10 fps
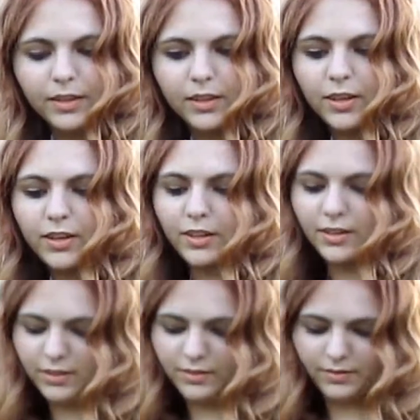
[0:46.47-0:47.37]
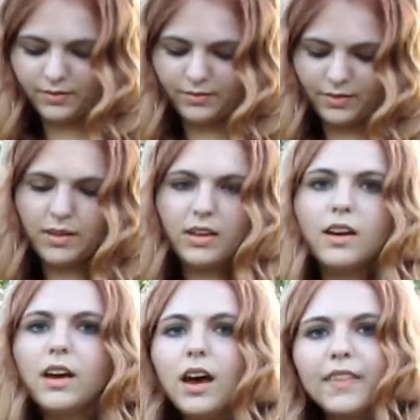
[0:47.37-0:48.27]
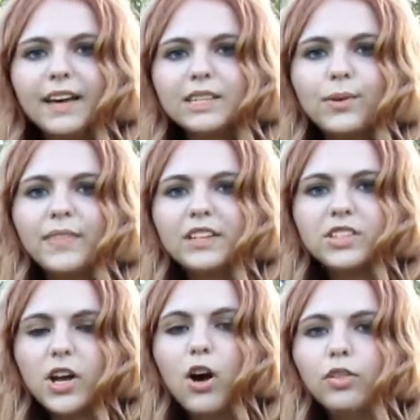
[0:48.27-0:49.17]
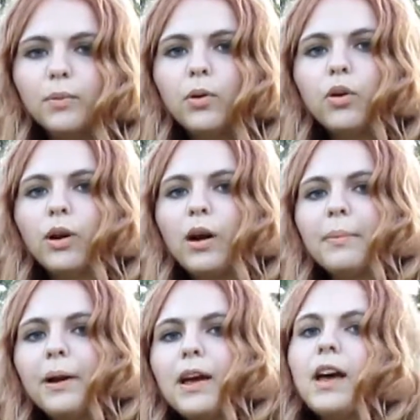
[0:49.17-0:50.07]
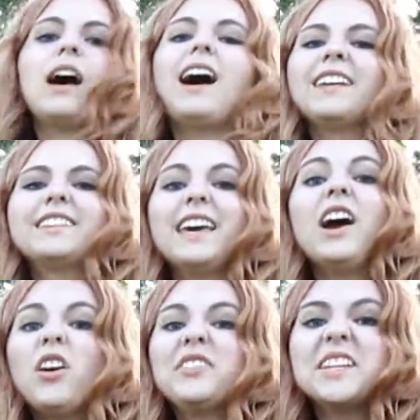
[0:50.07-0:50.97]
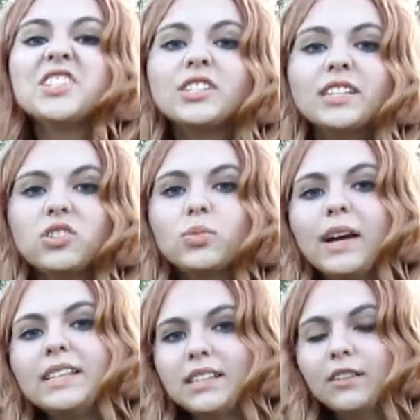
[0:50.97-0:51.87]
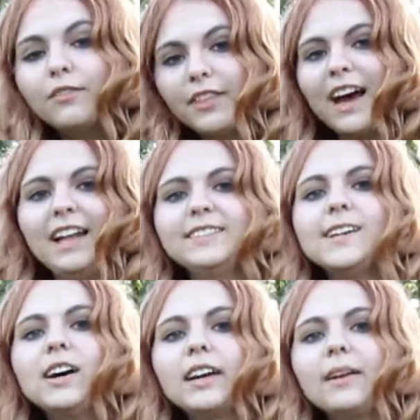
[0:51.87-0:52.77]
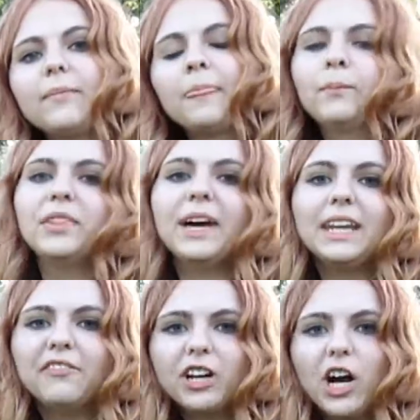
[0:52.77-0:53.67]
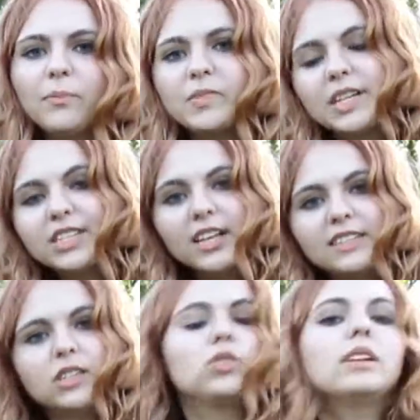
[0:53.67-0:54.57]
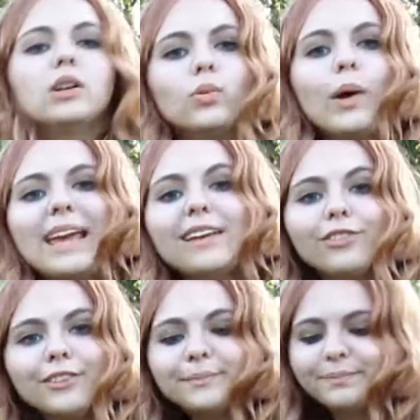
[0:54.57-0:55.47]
Good. And that's when they just hold the paw up, and they are essentially just waiting for the hand target, but that never comes and it turns into a little wave.